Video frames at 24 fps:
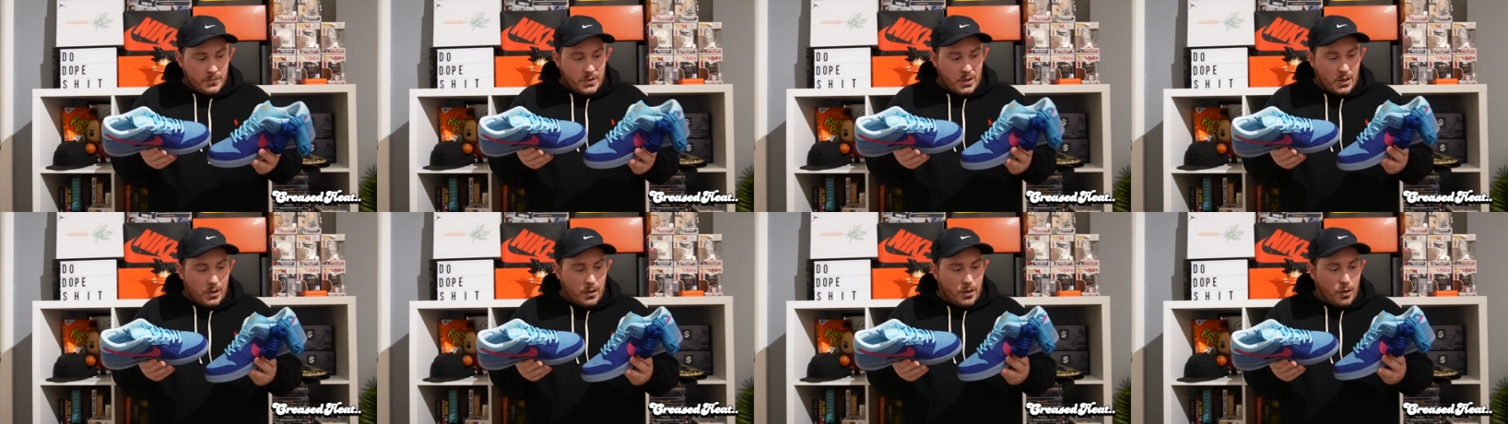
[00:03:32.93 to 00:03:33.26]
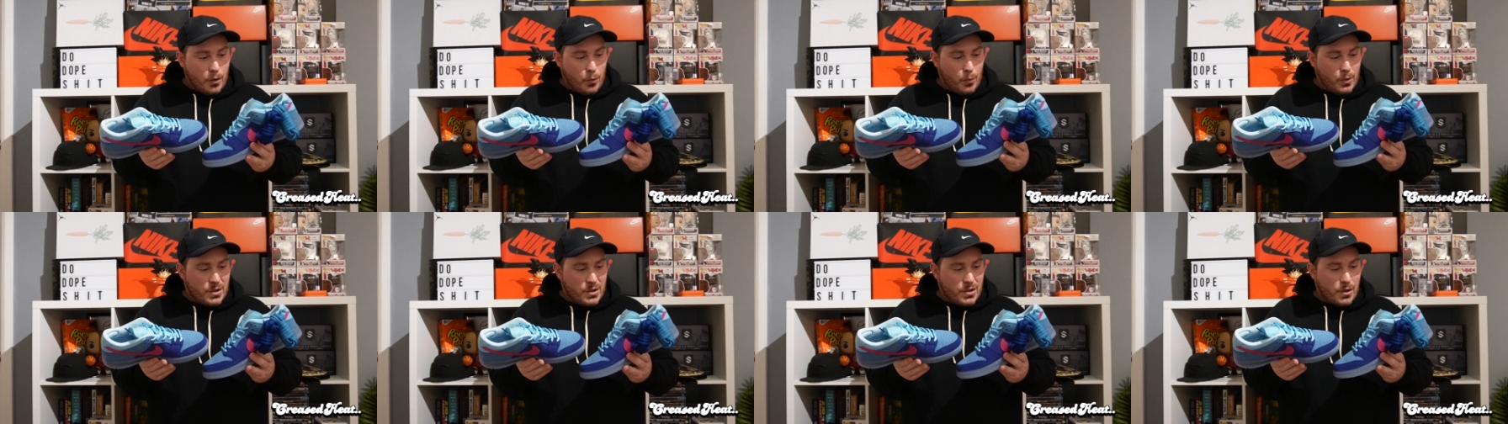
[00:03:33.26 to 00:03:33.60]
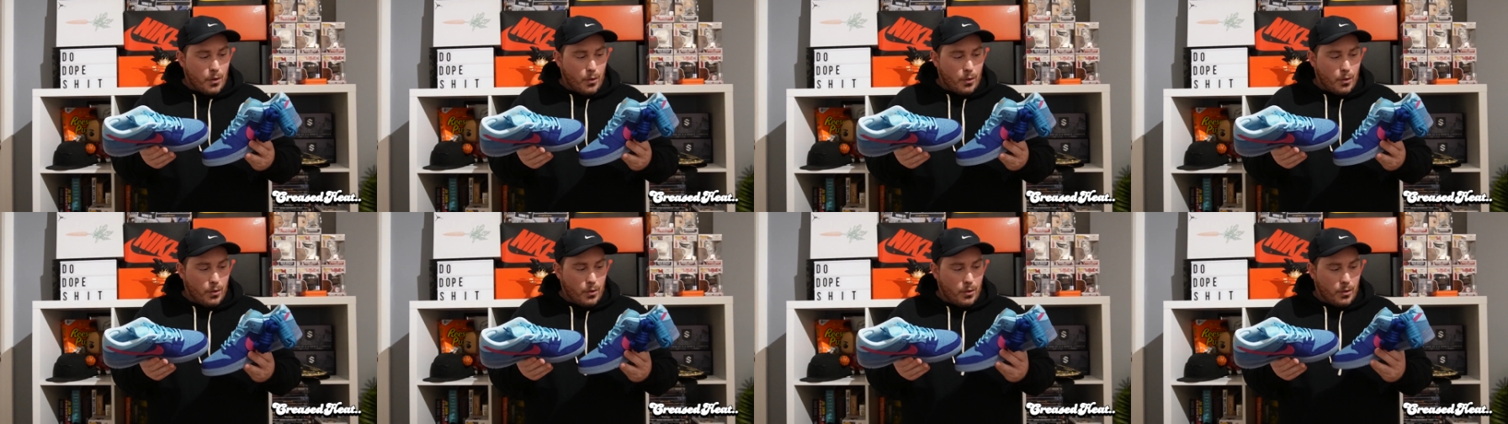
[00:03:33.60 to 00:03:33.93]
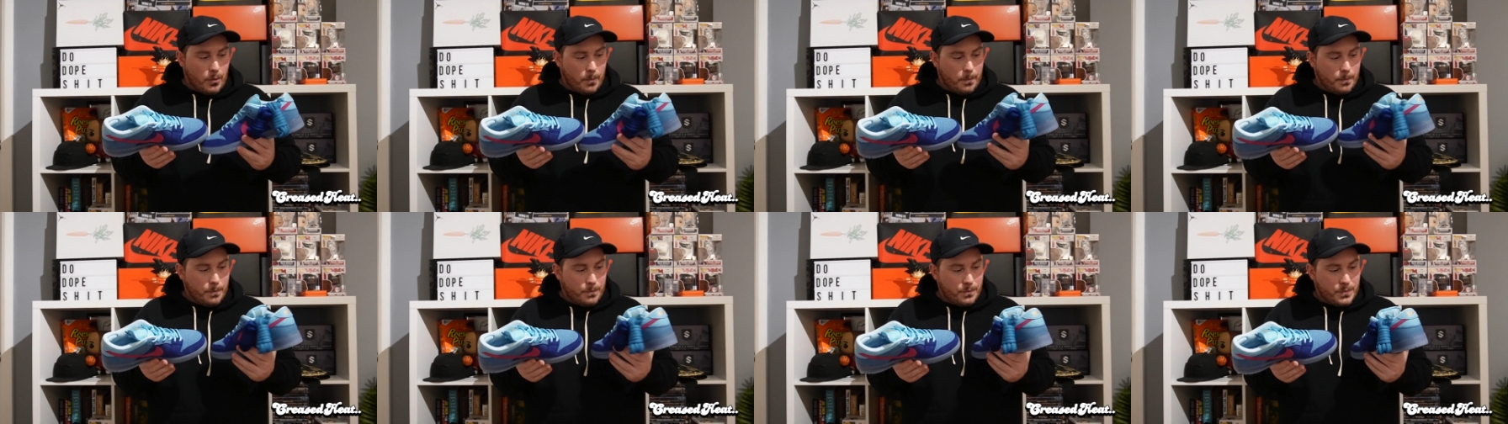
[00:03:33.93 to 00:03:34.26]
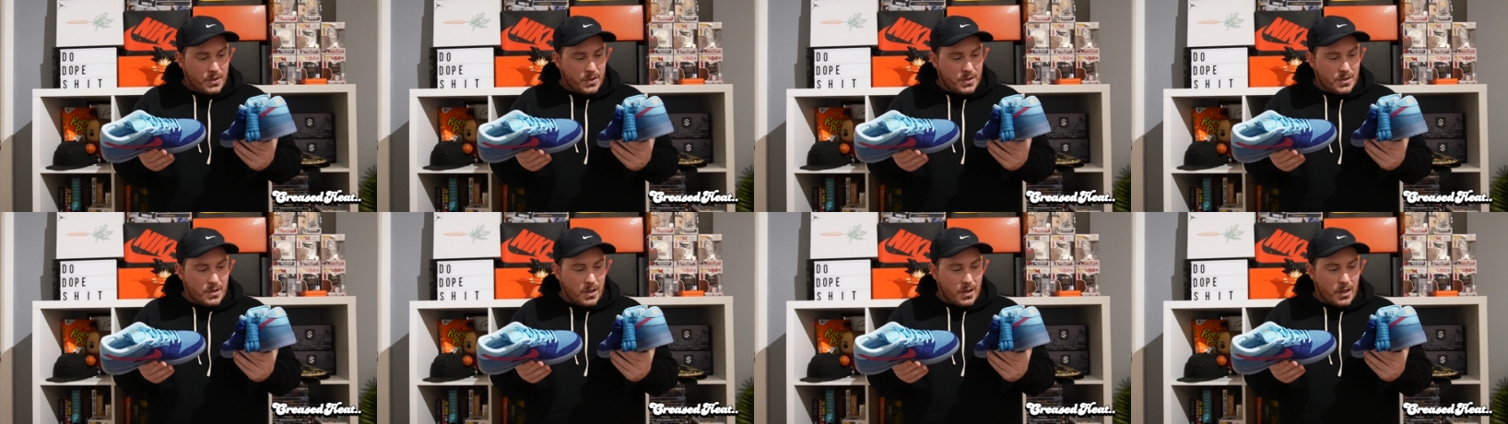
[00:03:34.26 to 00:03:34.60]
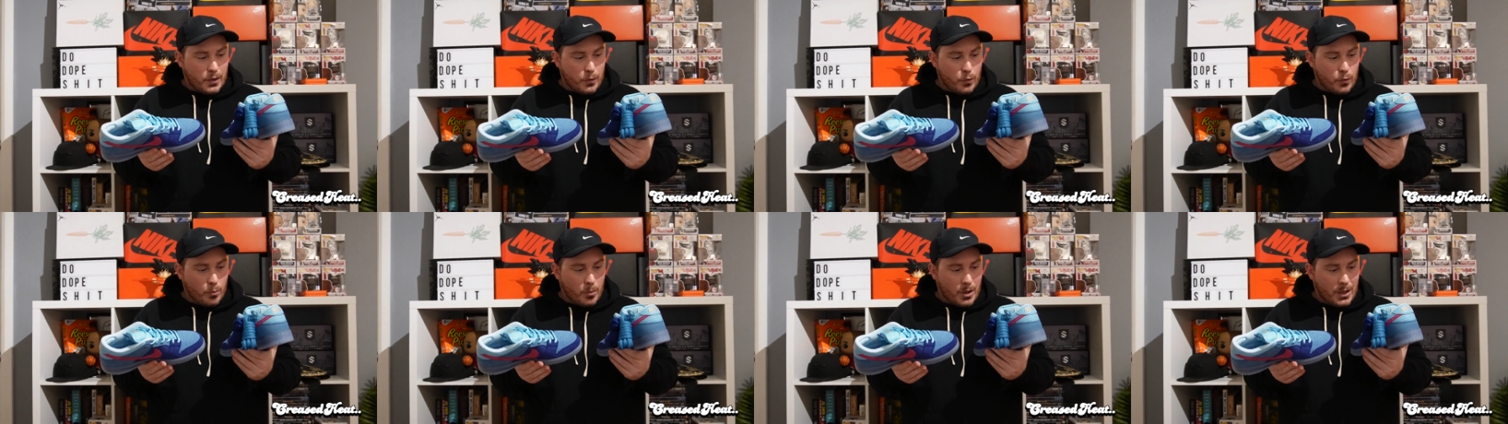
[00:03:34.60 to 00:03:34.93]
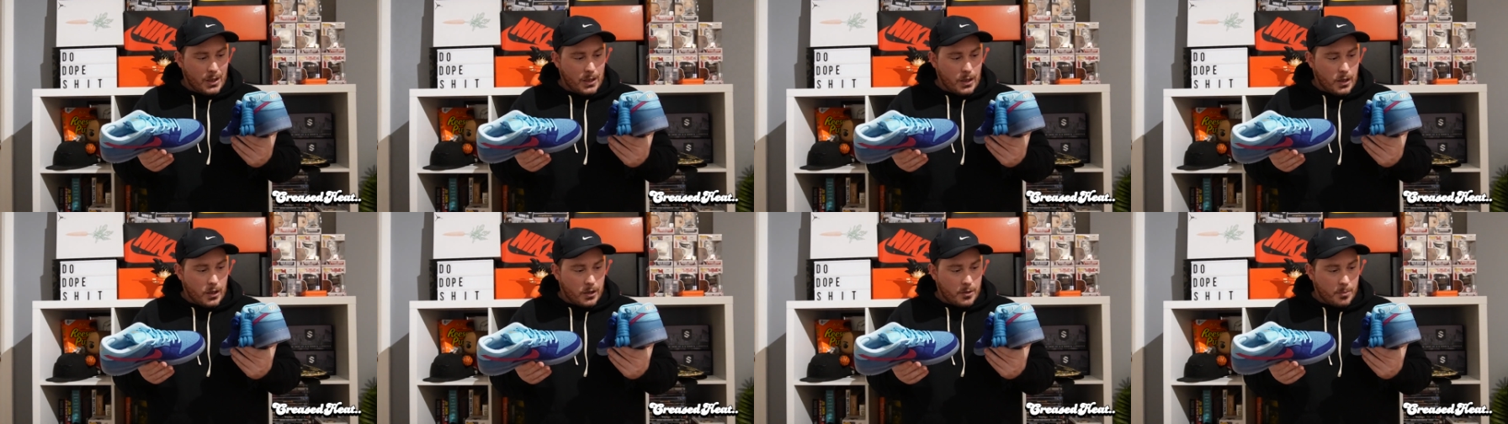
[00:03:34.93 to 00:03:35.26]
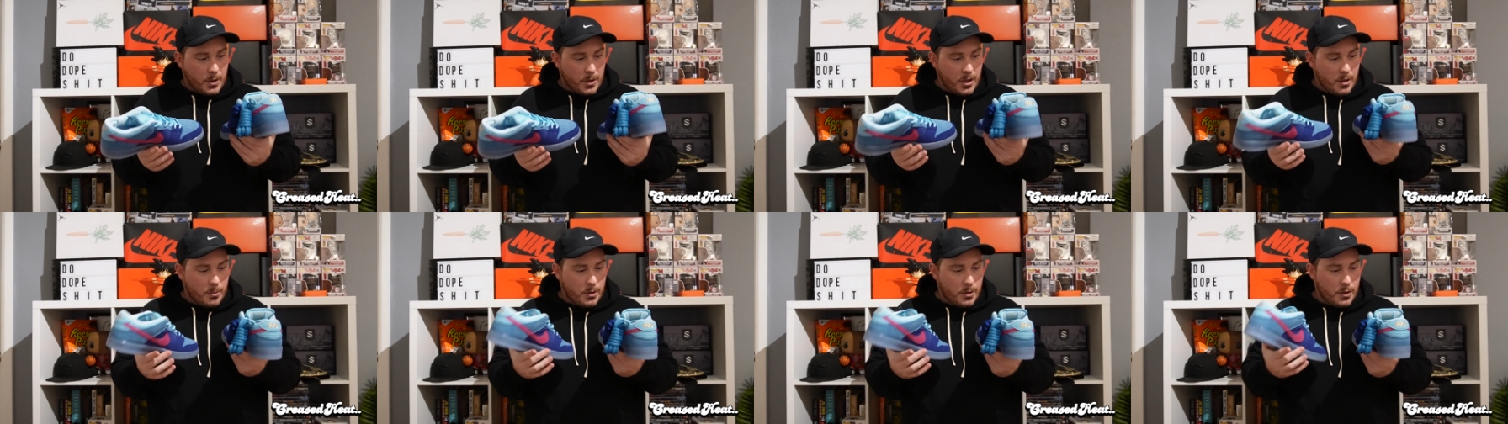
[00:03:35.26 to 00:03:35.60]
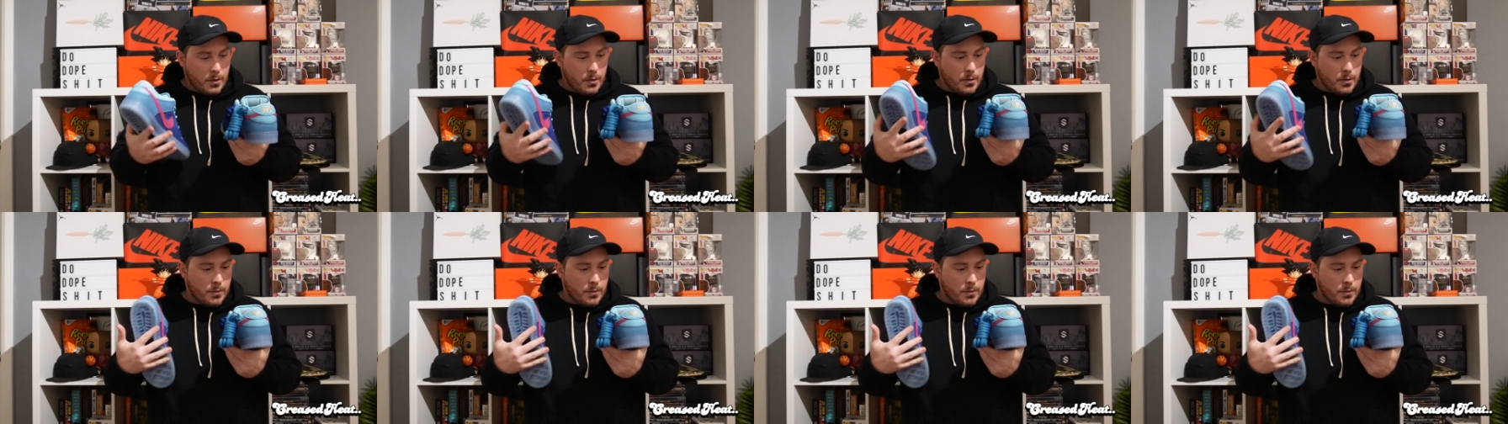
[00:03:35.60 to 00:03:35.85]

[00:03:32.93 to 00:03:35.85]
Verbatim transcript: I don't know what's going on. He's taking all my luck, maybe.